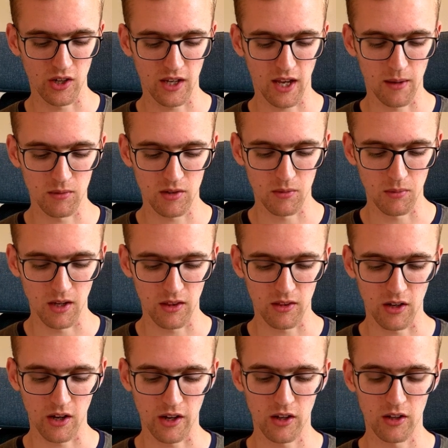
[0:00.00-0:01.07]
came to me
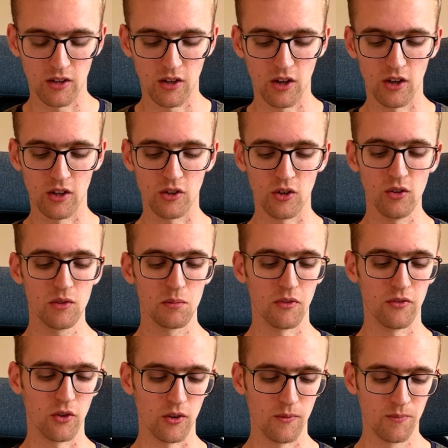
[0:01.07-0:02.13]
that I had heard used
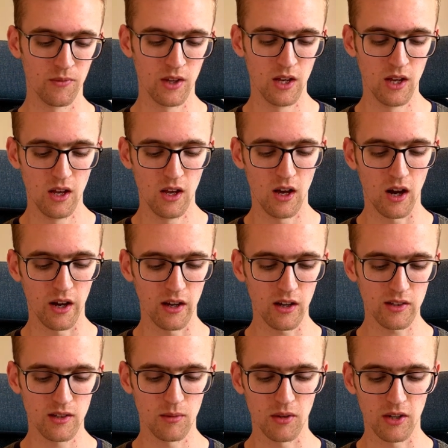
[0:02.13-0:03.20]
before. I
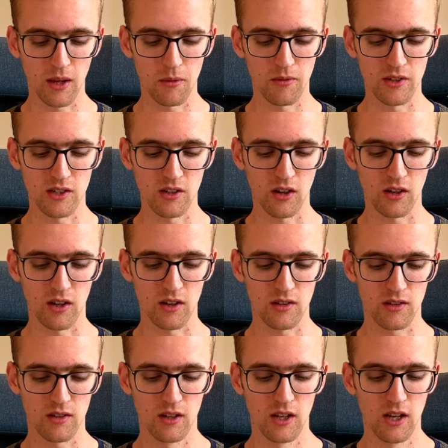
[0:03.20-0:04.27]
asked him the name of his
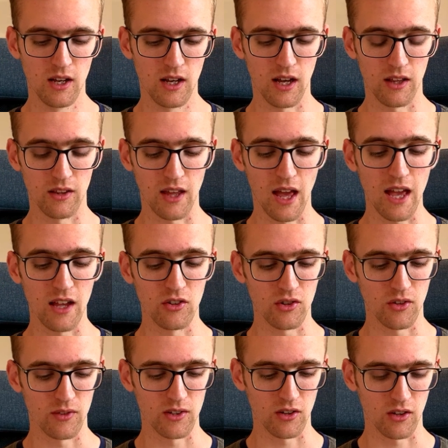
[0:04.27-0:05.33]
youngest and the age
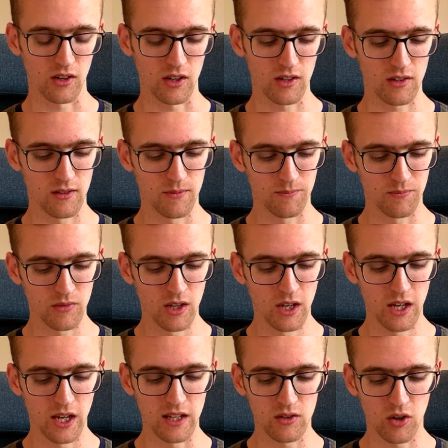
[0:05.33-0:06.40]
of his youngest.
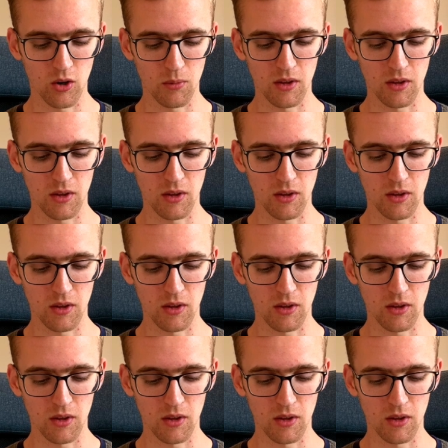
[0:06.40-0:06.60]
He told me